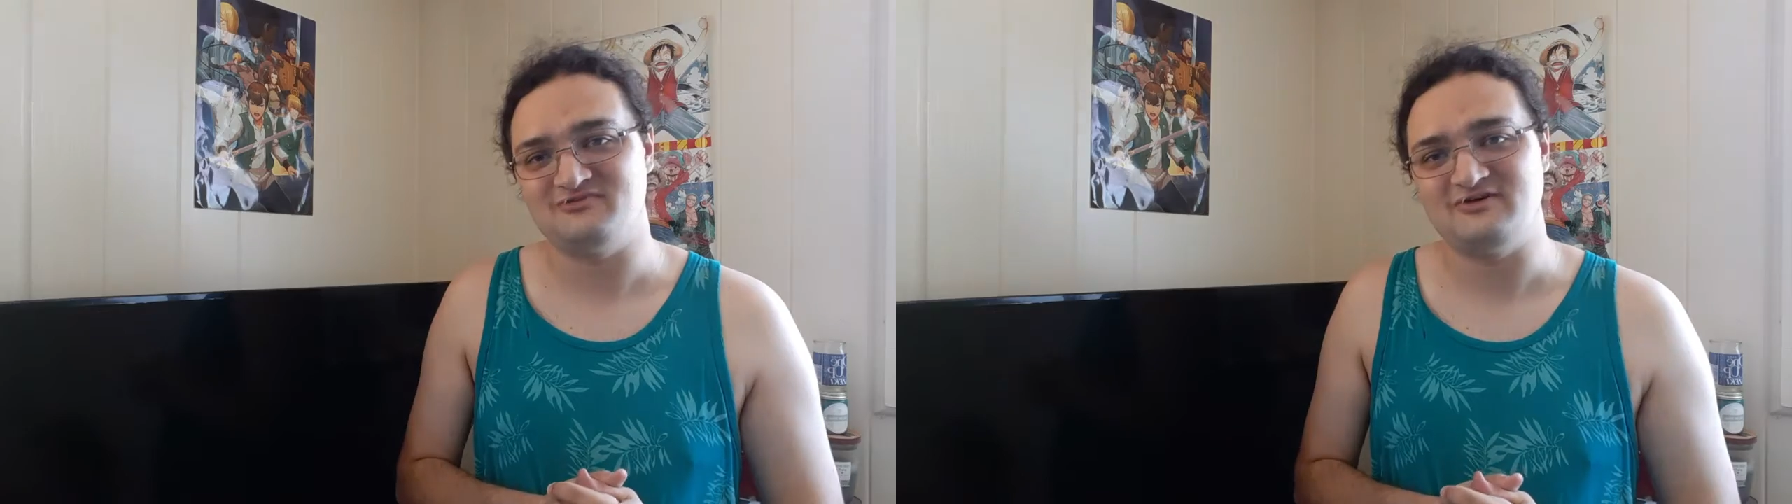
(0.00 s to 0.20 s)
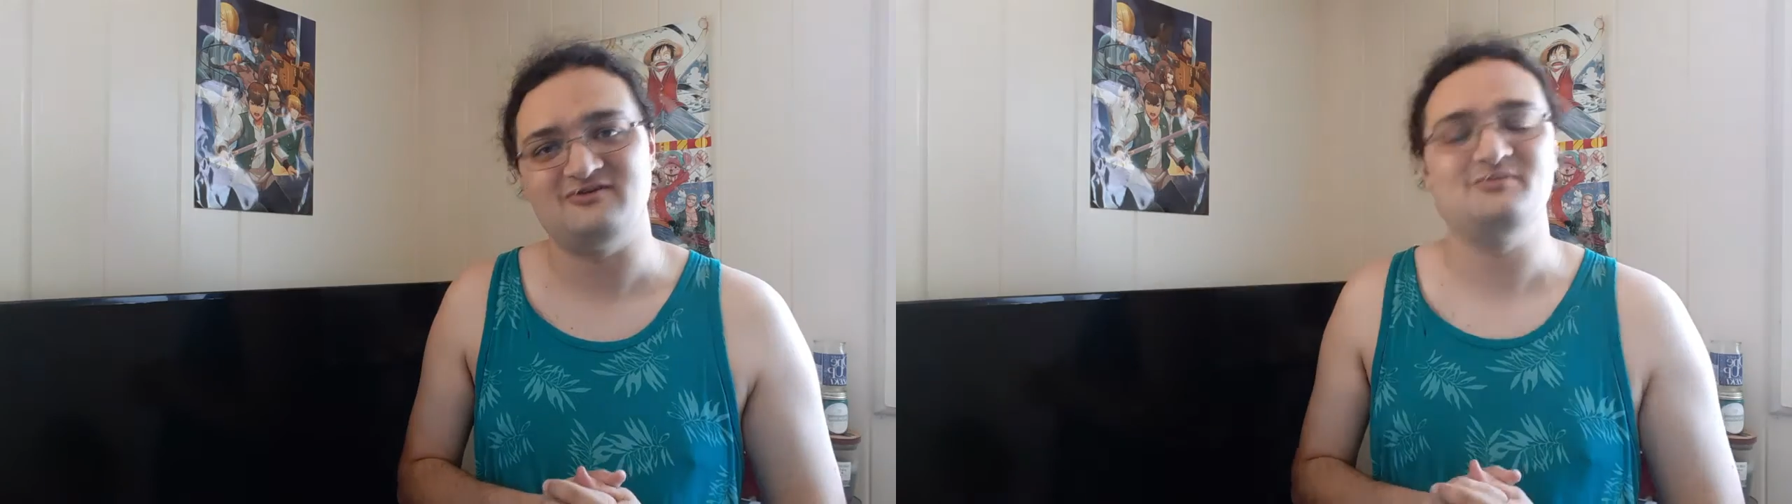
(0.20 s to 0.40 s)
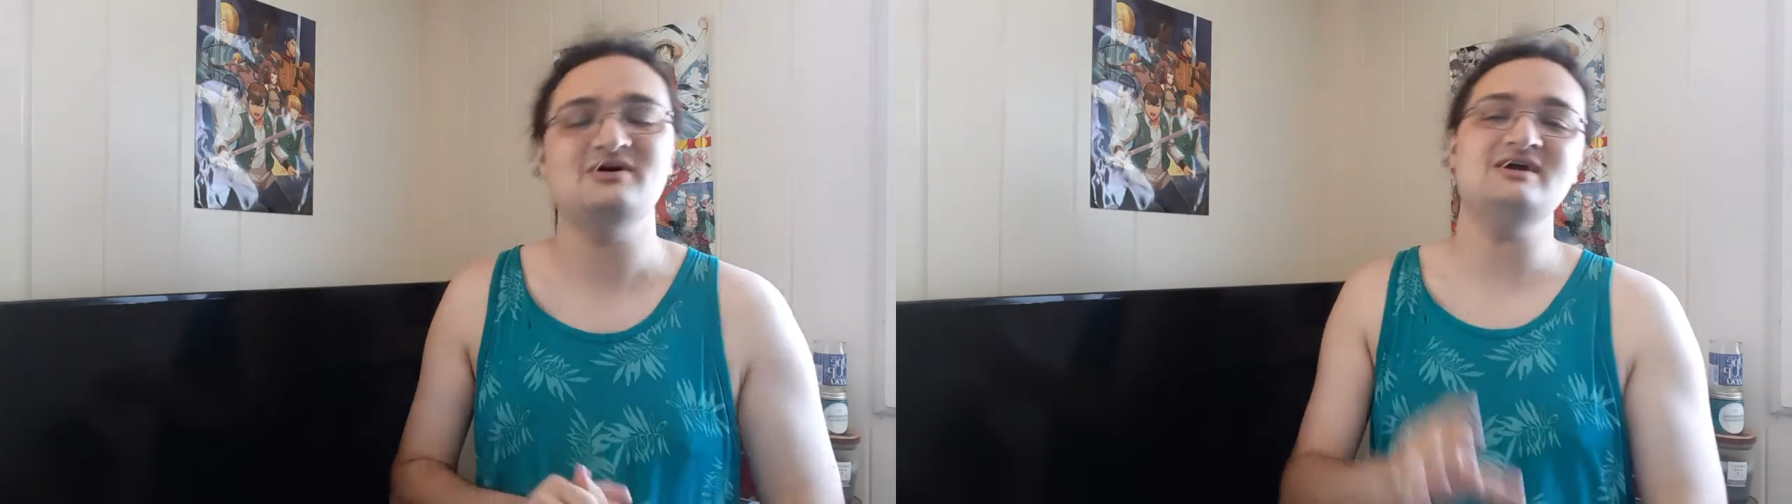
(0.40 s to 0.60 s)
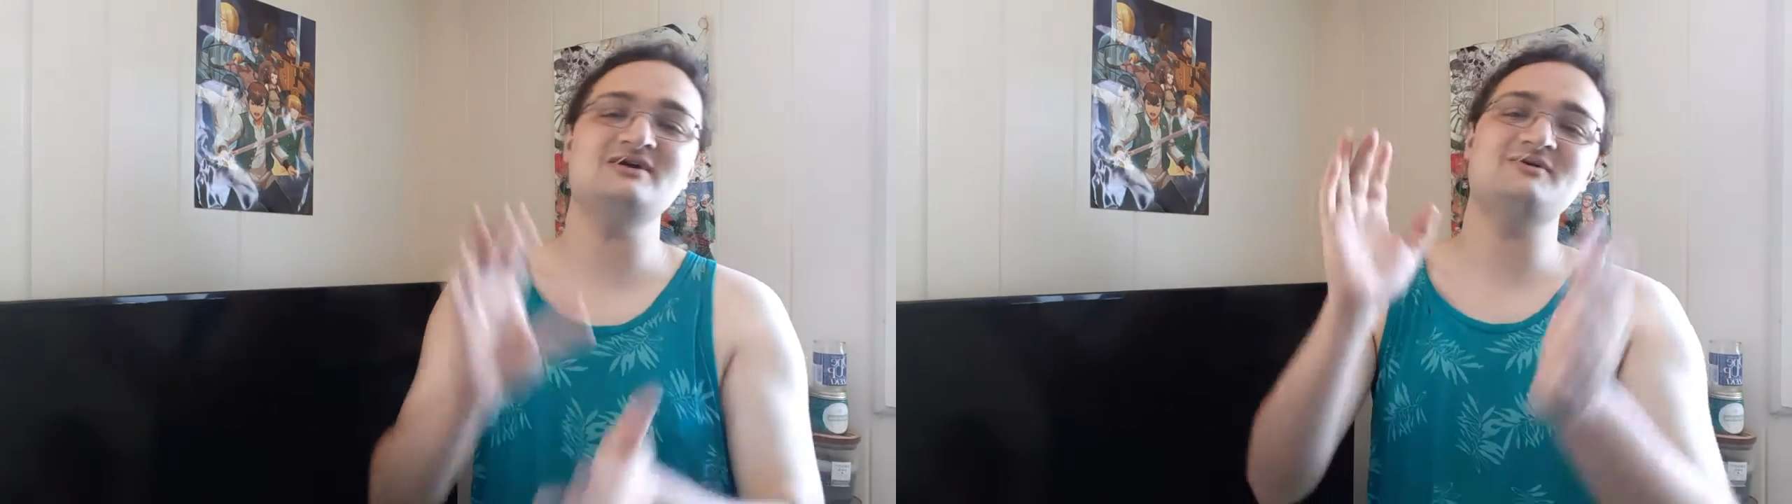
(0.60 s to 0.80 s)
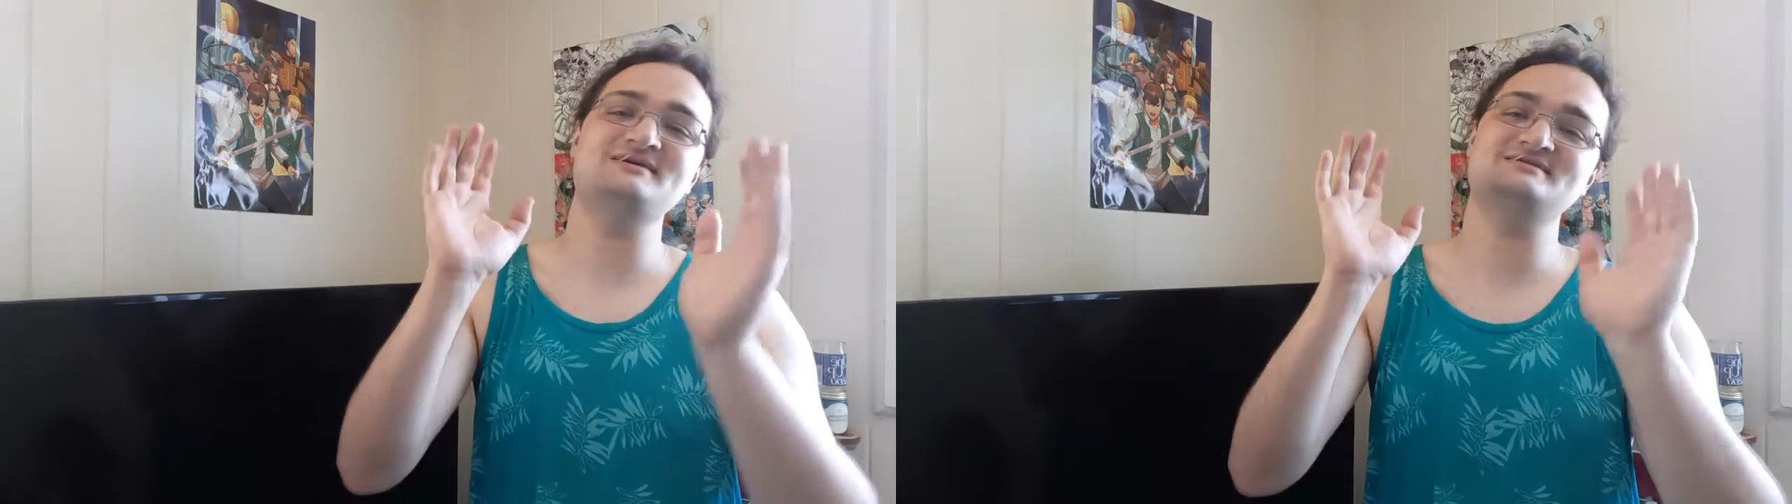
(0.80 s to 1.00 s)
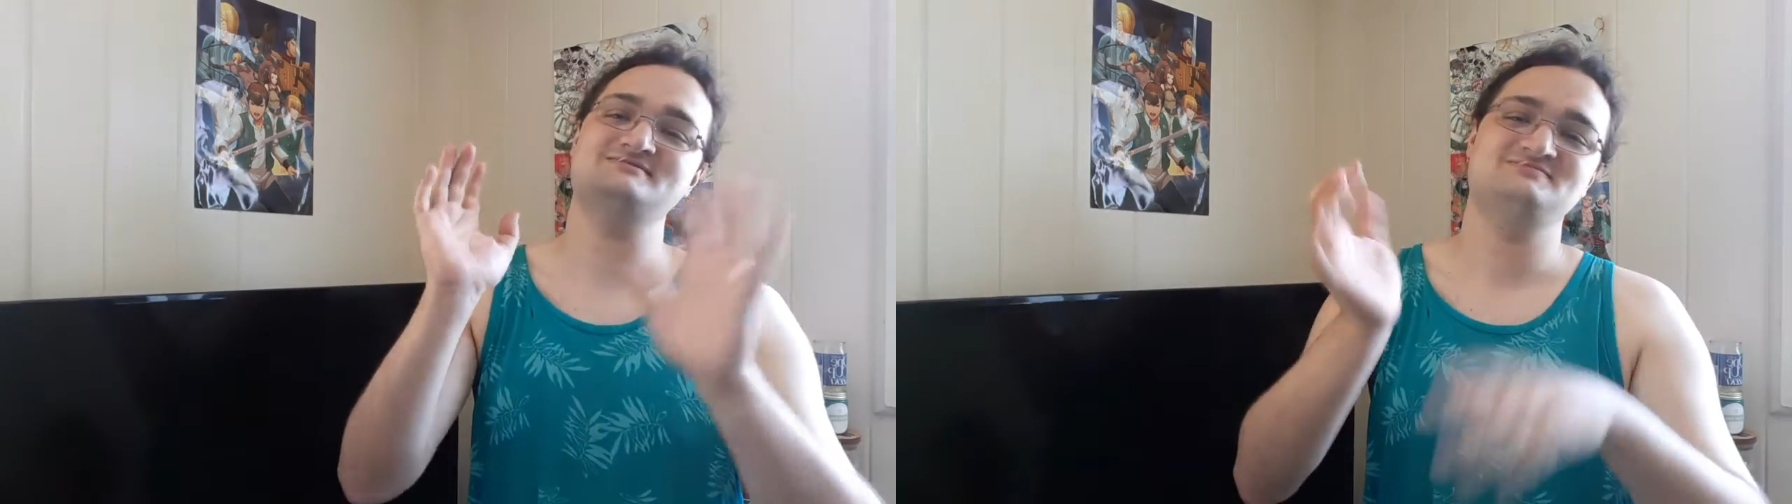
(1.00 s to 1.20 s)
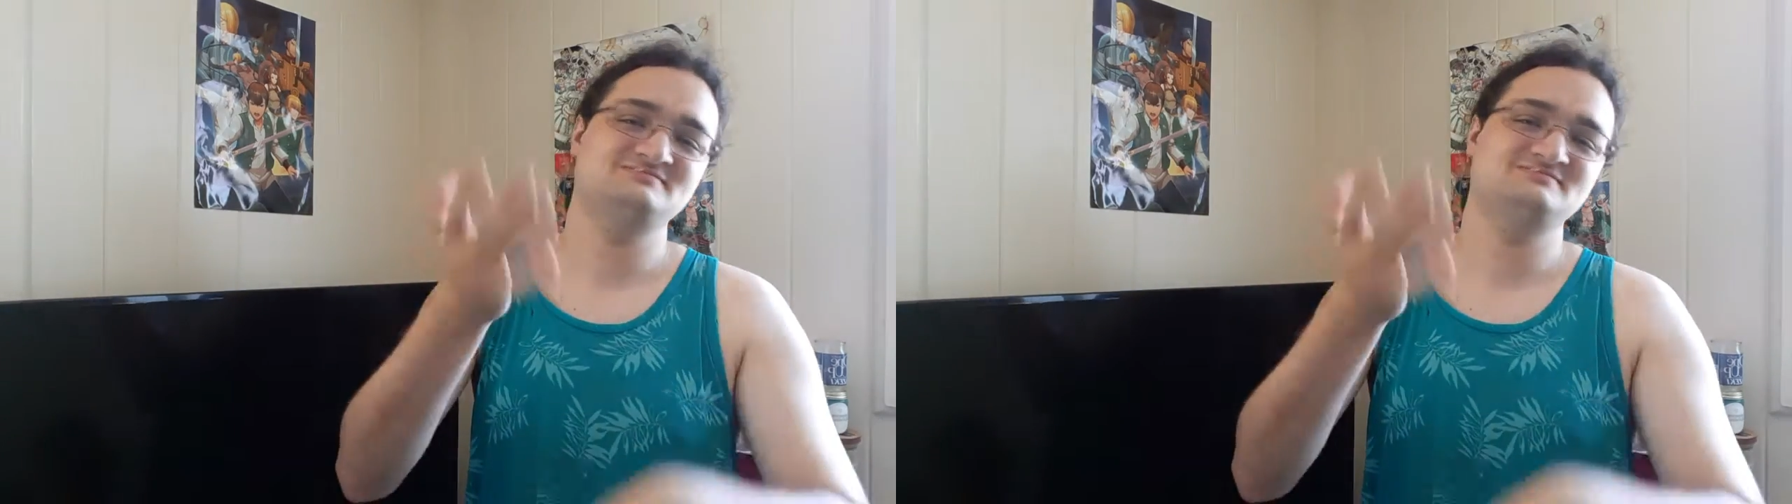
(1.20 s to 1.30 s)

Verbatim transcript: favorite. But anyways,